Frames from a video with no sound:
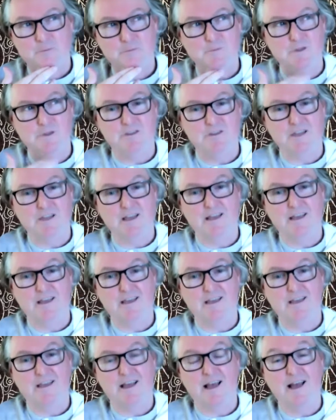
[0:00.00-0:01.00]
that their
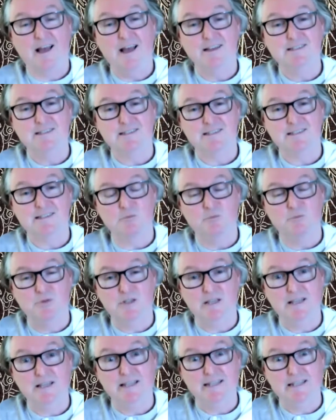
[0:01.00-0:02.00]
heart is
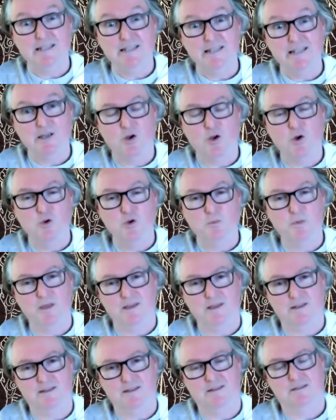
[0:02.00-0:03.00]
completely
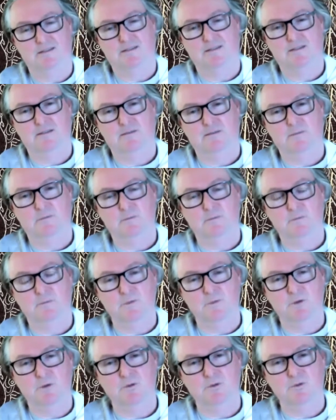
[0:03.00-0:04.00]
open.
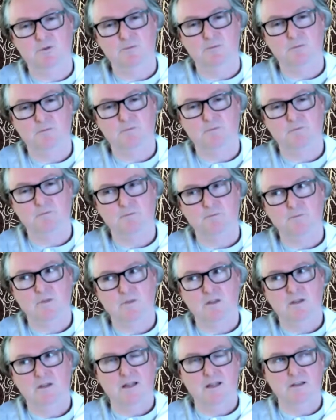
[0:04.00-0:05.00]
You know,
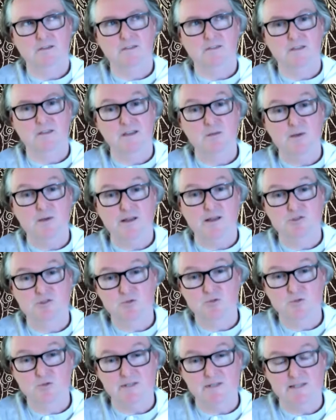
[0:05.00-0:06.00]
the thing about
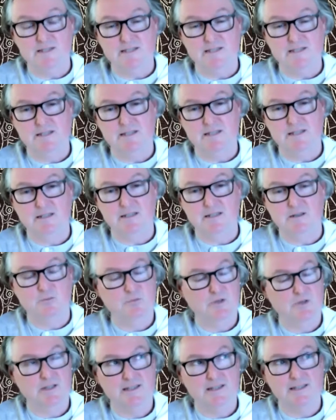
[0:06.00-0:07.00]
joy is it
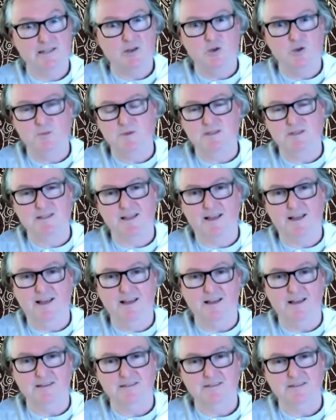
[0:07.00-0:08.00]
completely opens the
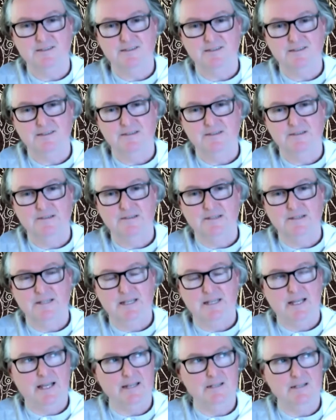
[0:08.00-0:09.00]
heart.
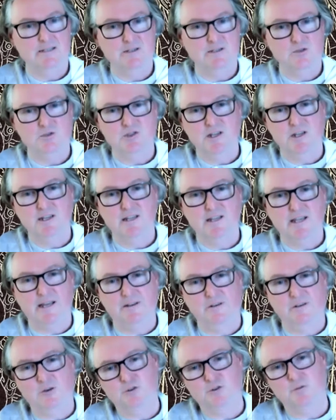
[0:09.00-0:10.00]
And Dzogchen
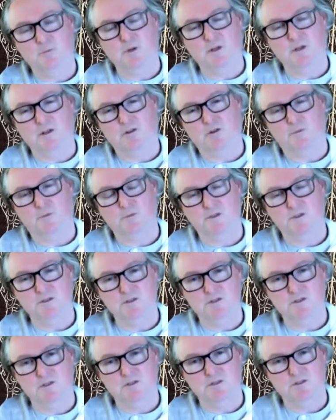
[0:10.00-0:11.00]
cannot be
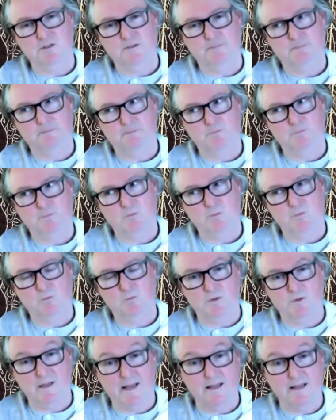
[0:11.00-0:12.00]
accomplished
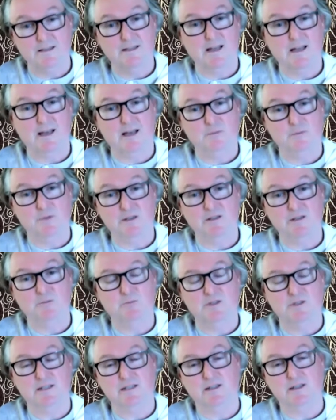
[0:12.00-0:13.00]
without the heart being
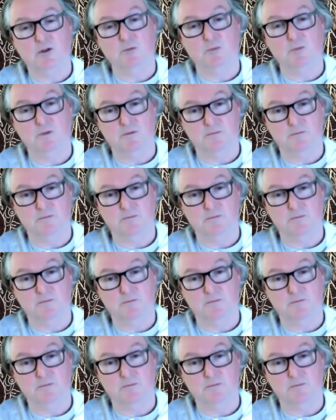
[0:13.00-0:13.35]
completely open.